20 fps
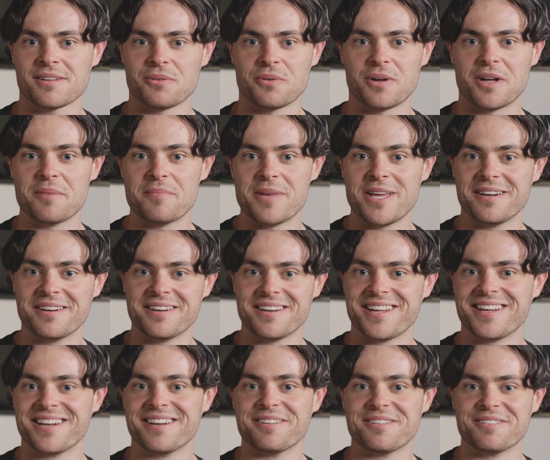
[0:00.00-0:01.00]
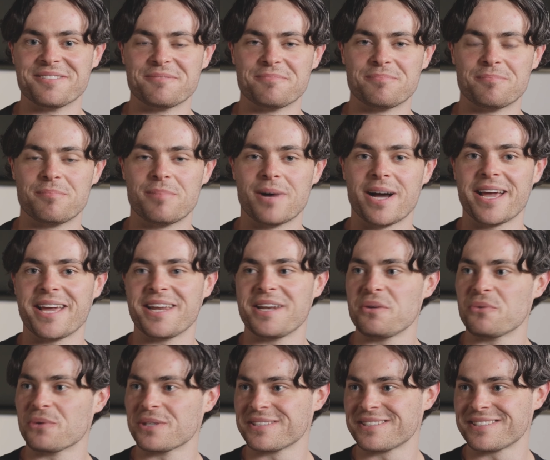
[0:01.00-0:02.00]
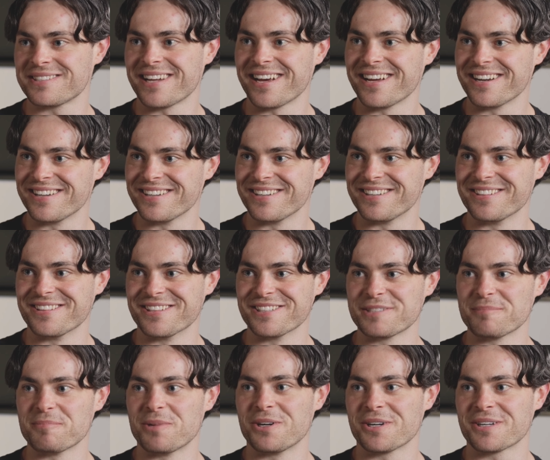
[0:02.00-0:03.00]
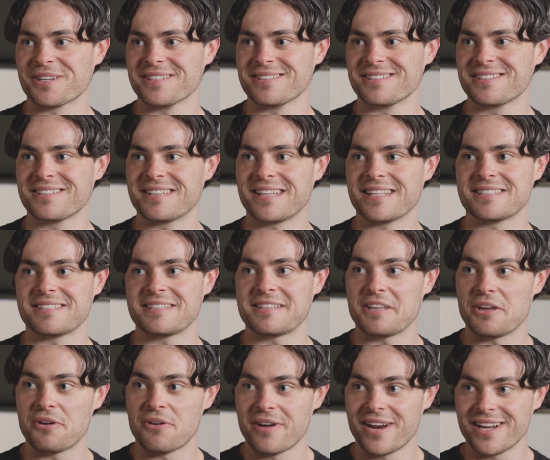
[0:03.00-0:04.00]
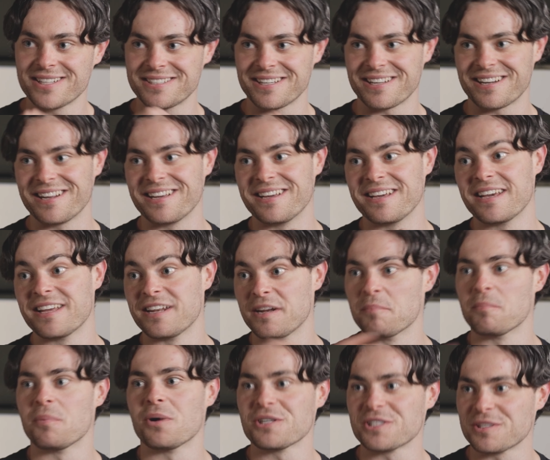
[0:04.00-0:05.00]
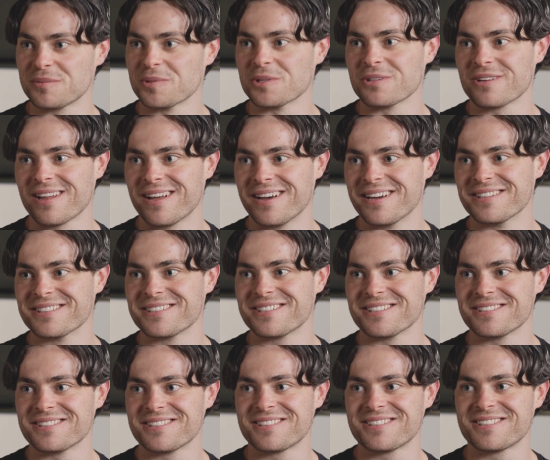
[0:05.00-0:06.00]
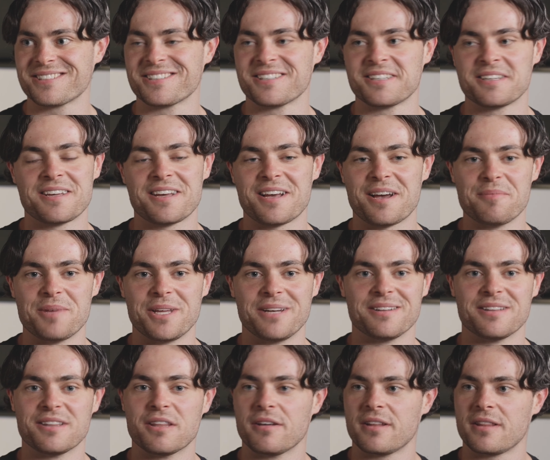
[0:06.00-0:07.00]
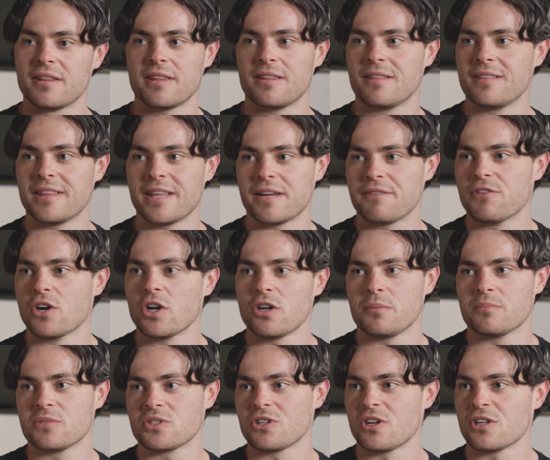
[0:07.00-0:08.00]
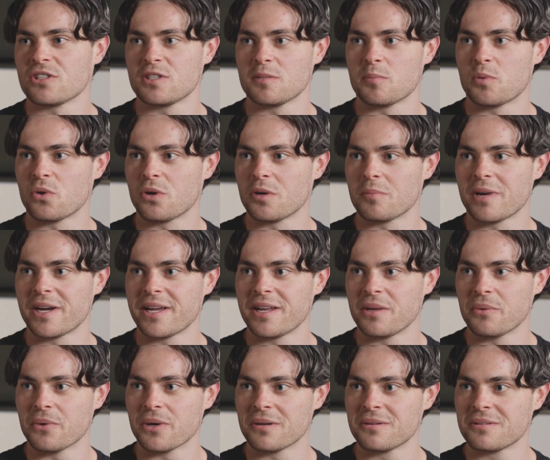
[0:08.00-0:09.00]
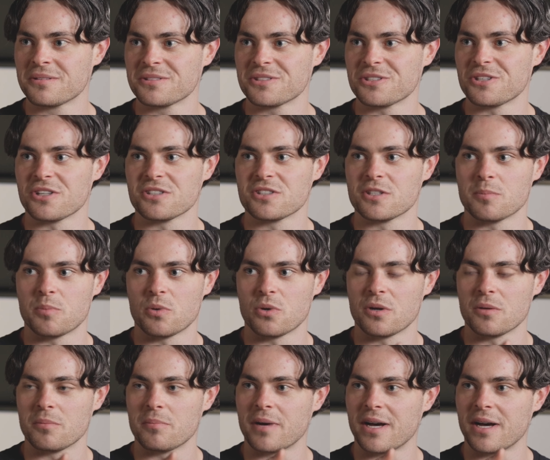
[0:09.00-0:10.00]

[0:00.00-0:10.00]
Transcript: Well, I mean, by anyone's standard in this market, that's theoretically an impossible client. That volume is not supported by anyone. It's not supported by